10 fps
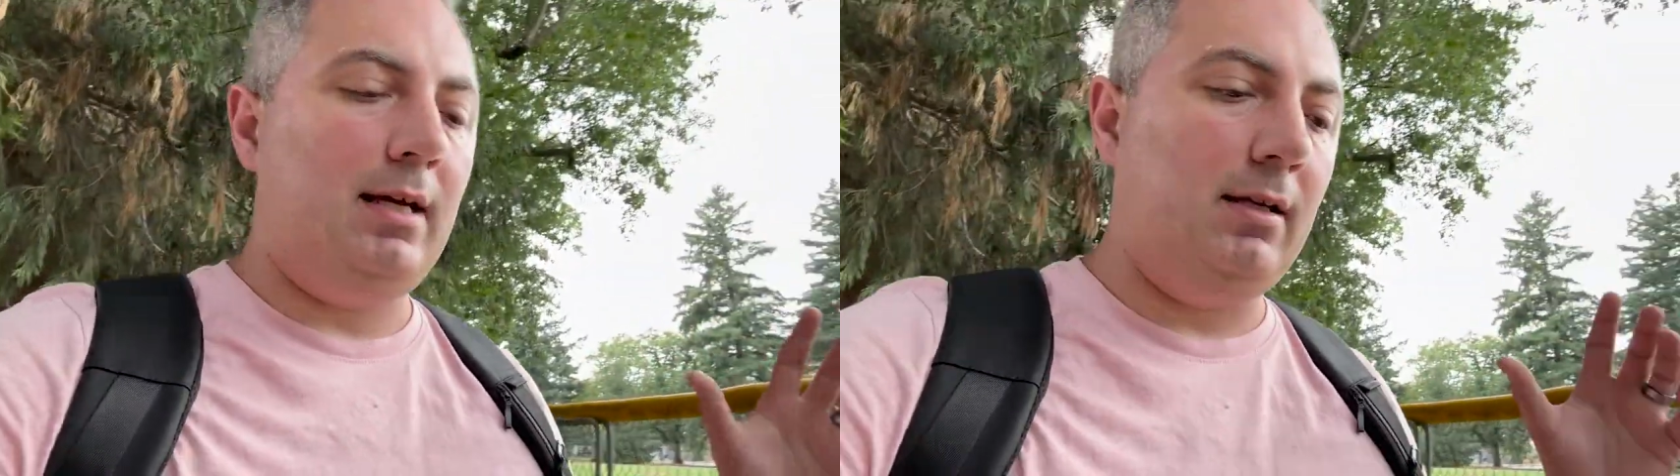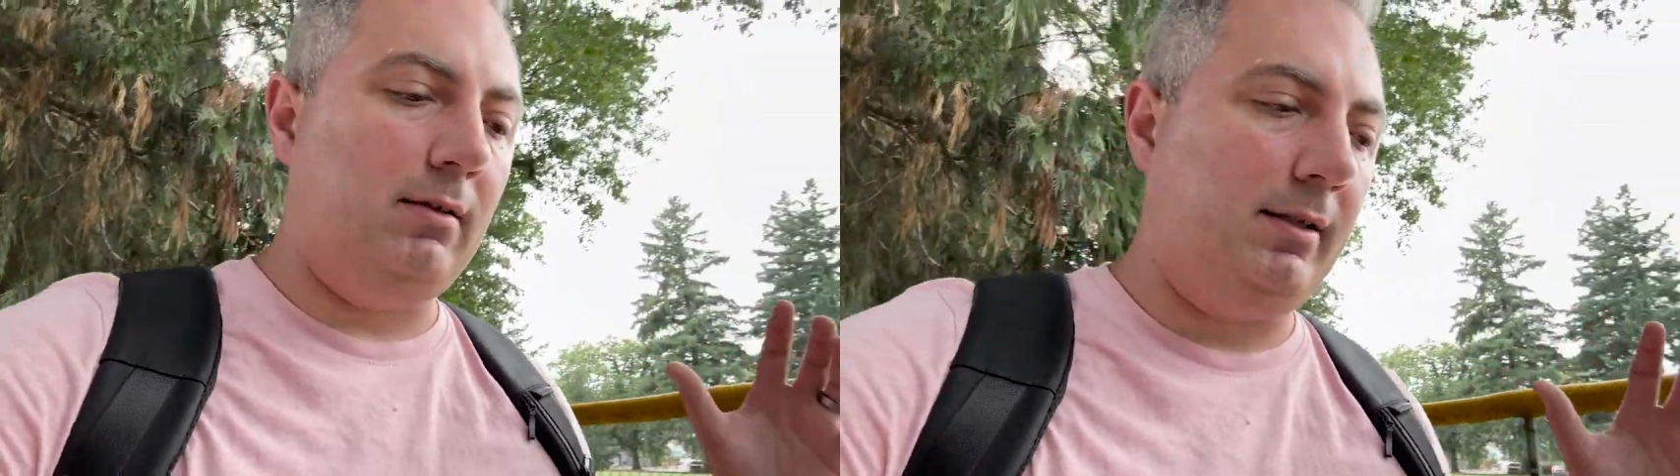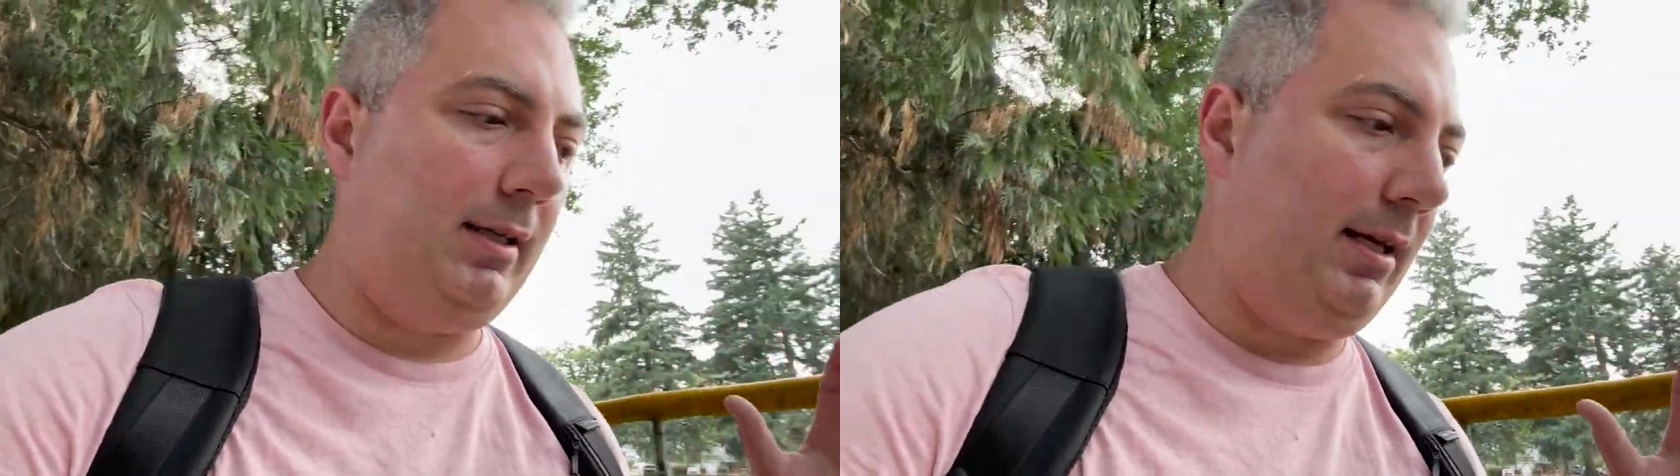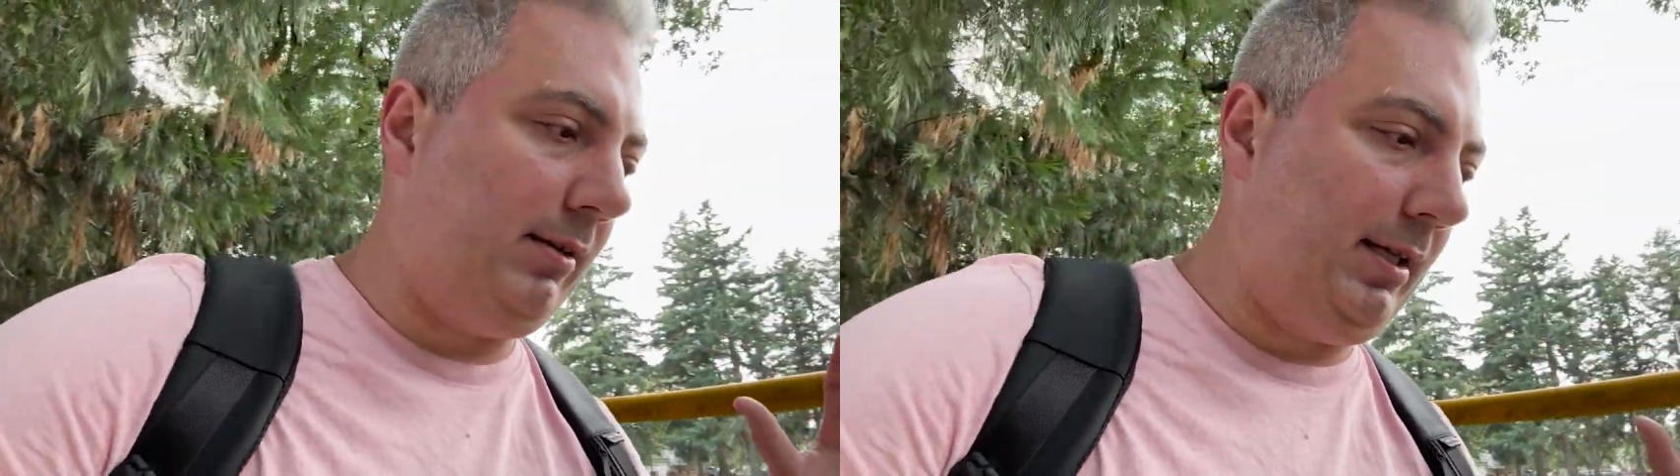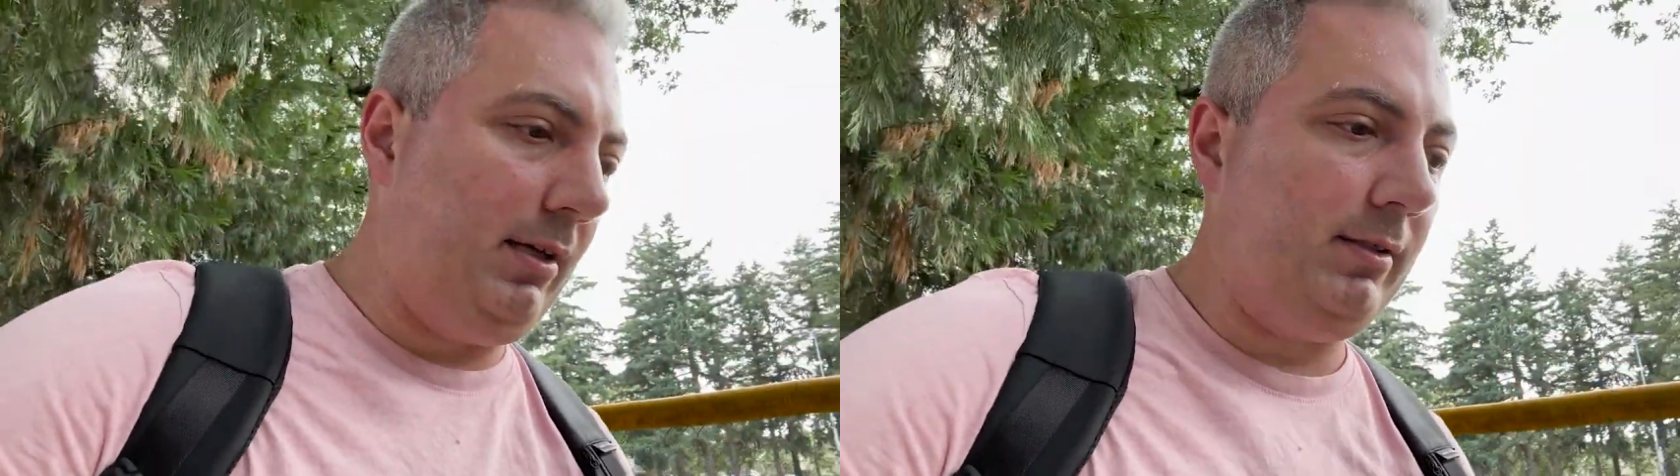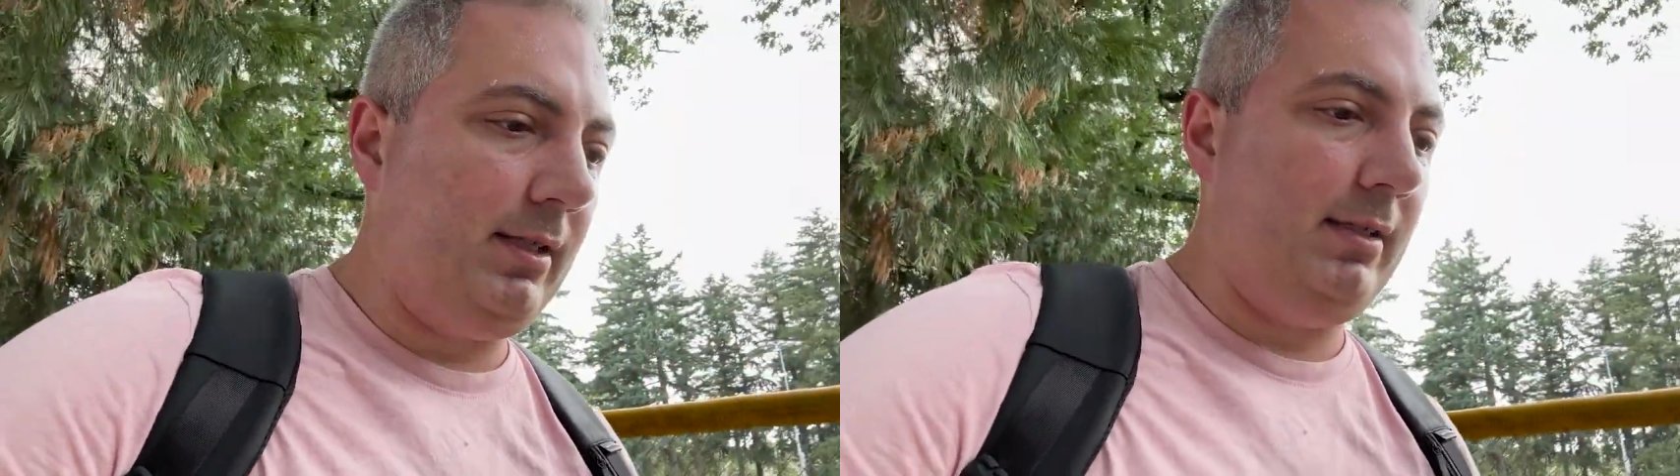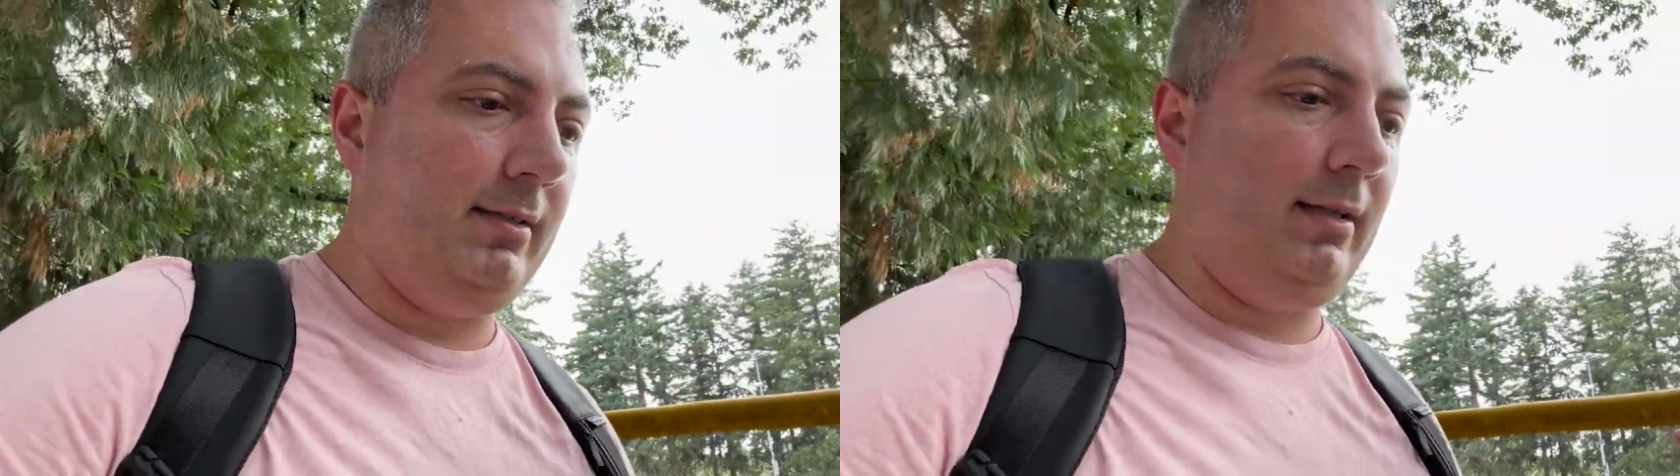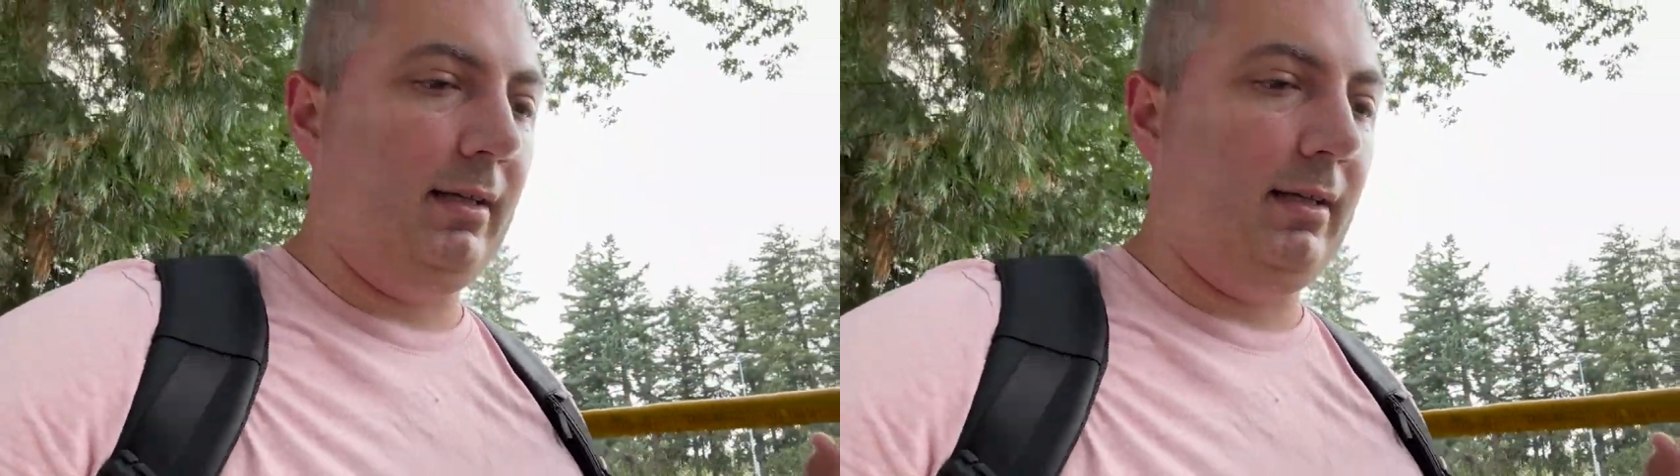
it'll yield a